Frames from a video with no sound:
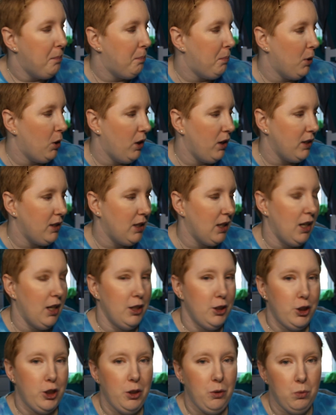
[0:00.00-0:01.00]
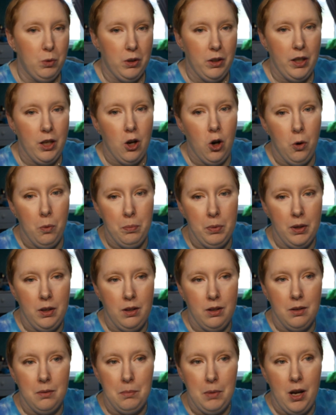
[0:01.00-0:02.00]
But she really
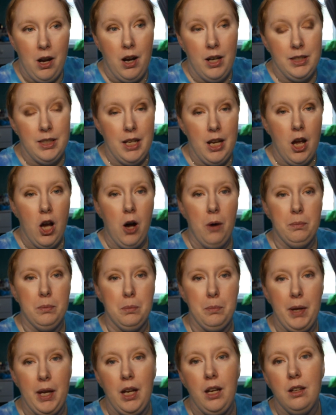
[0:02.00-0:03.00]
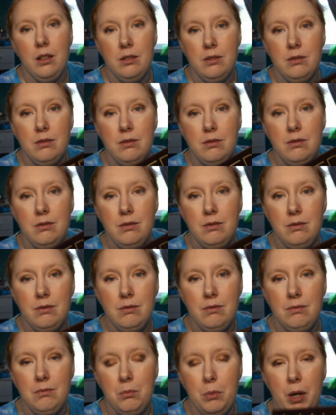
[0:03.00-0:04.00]
opened my eyes and helped me
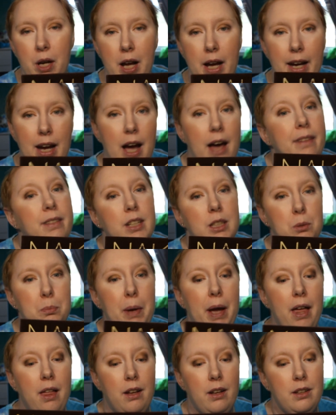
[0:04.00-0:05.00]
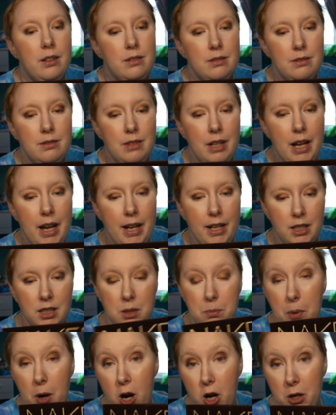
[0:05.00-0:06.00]
when I got this palette and
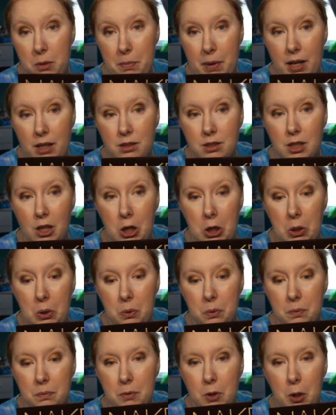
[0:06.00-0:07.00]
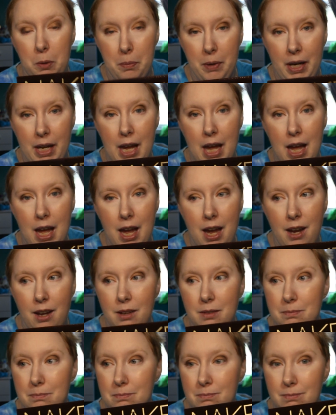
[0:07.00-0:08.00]
inspired me. So Urban
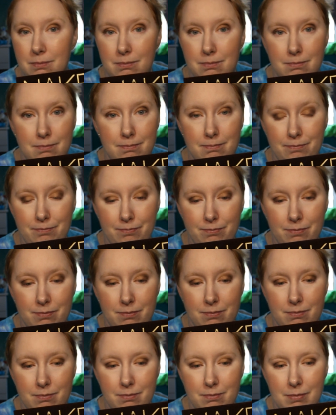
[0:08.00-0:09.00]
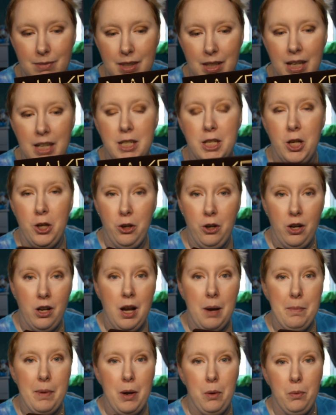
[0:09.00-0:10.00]
Decay, continue to
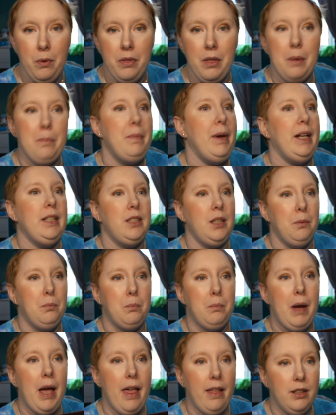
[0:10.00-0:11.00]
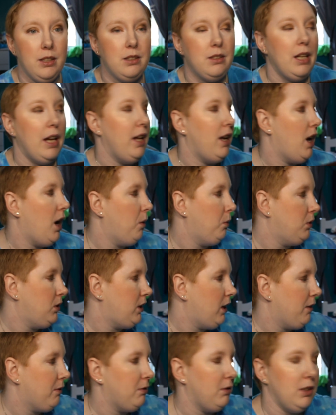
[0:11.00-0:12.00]
come out with amazing palettes, and I will
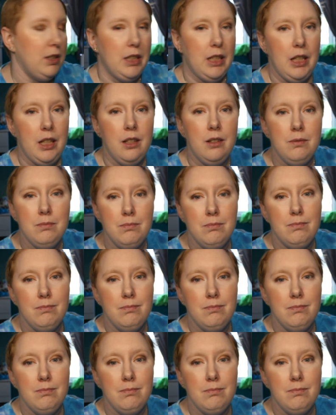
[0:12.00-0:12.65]
definitely